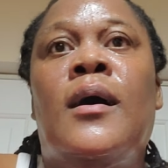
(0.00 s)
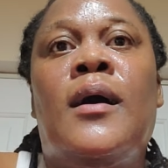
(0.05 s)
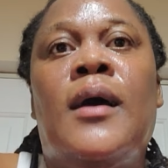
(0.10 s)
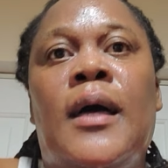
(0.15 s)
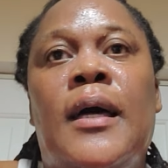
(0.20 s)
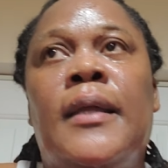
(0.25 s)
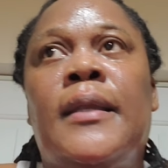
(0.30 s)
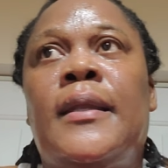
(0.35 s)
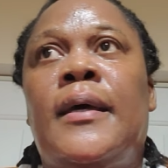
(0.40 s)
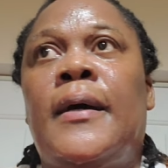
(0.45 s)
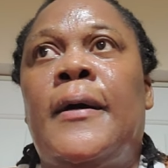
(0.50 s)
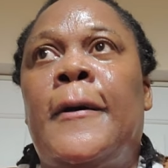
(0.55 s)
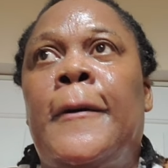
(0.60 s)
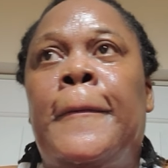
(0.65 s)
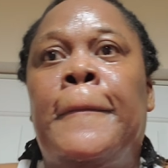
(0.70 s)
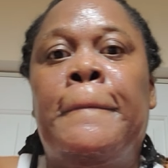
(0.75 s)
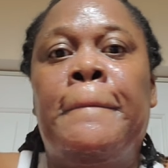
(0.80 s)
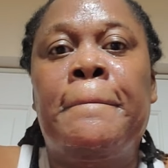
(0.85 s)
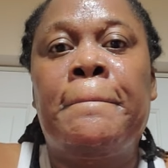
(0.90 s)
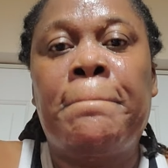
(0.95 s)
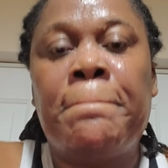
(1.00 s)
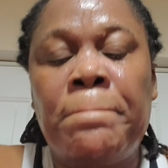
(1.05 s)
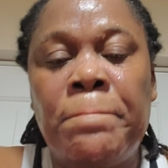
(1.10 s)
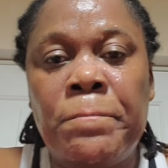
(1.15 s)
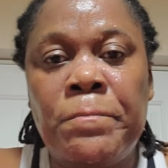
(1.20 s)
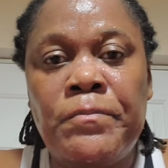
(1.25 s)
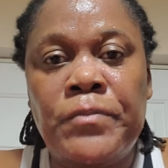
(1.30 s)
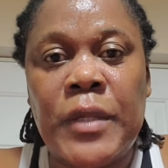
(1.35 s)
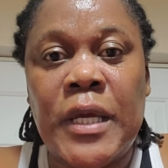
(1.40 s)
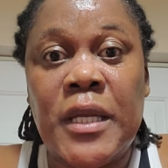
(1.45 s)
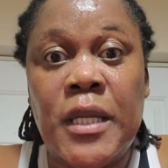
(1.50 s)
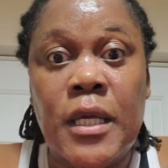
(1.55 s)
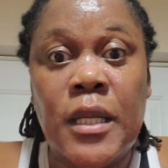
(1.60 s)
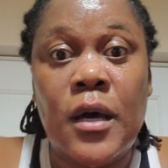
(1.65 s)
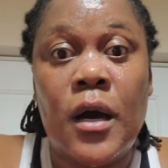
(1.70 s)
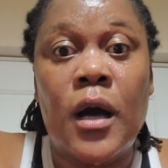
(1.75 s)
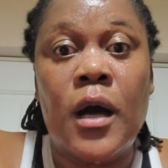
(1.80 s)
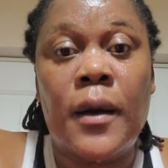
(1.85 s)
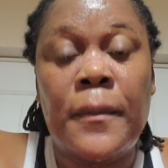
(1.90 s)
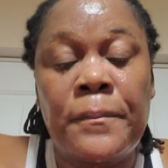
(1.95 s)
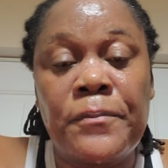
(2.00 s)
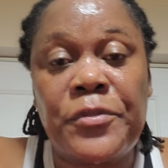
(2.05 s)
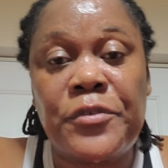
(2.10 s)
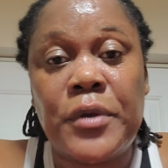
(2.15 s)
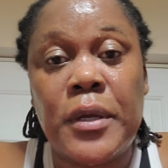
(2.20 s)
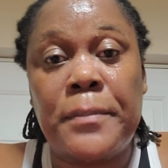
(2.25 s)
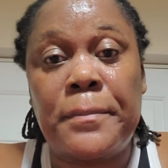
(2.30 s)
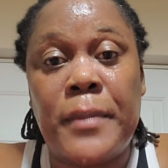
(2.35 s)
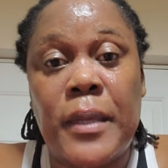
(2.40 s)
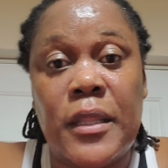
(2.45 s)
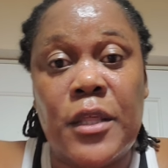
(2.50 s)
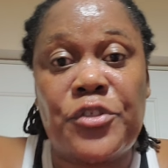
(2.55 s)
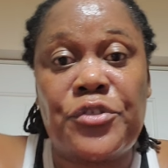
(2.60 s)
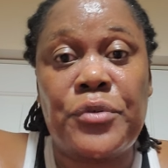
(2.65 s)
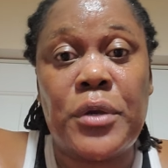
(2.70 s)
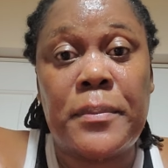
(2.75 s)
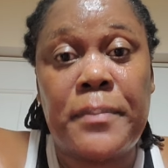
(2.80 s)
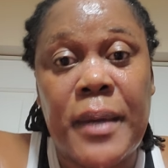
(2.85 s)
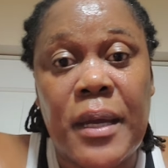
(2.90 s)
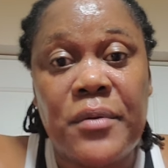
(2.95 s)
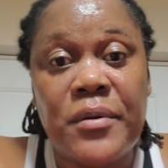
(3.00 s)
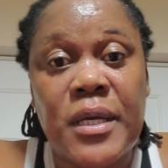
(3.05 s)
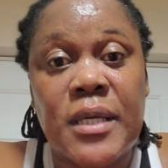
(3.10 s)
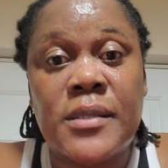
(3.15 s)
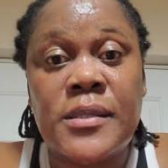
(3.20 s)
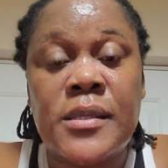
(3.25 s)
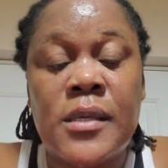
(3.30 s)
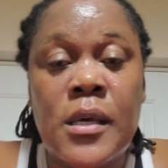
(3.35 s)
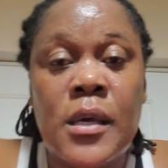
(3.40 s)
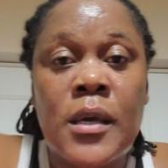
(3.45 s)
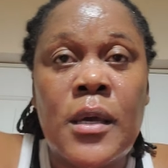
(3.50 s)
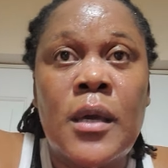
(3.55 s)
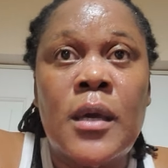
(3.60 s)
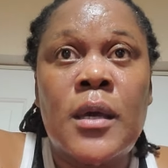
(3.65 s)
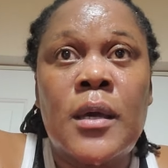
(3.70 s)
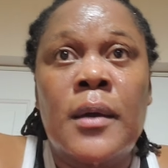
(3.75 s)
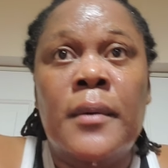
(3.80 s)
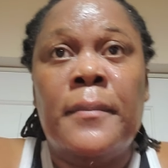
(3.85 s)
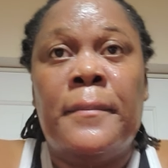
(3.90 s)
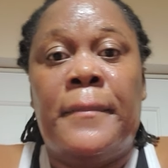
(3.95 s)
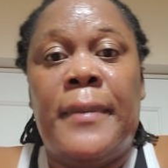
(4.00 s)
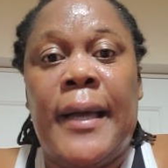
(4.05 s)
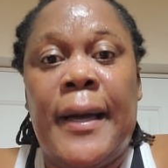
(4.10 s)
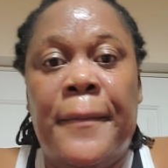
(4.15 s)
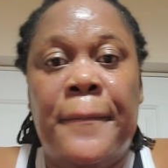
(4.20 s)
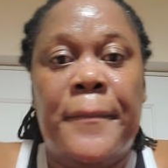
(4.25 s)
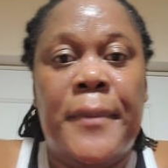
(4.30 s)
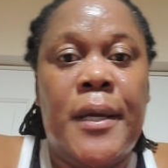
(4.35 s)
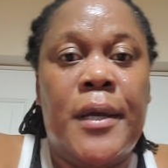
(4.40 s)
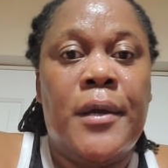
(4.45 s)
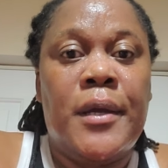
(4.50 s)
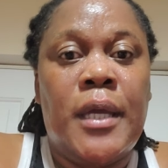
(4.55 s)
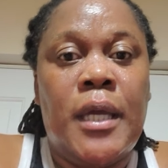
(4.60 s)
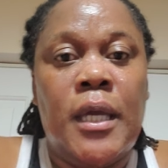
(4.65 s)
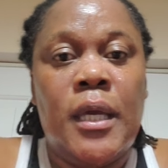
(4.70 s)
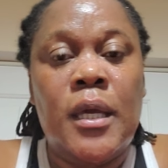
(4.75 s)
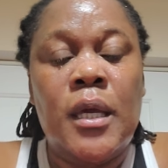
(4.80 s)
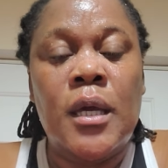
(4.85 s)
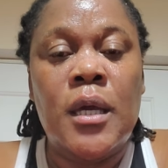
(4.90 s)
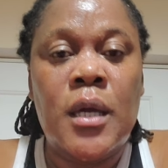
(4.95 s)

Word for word: And um and I did um three the three berries, blackberry,